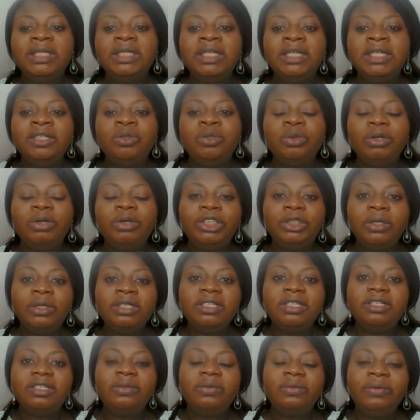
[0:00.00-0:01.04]
The duration
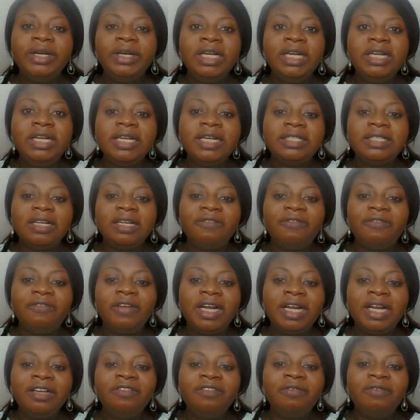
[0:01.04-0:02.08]
is 3 years and
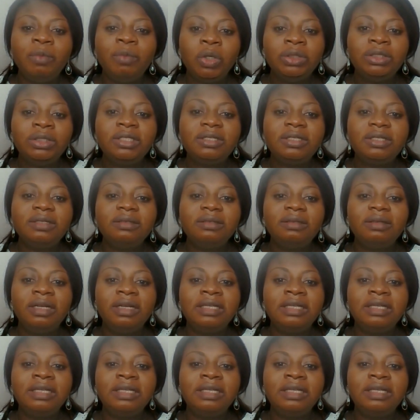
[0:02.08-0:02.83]
5 months.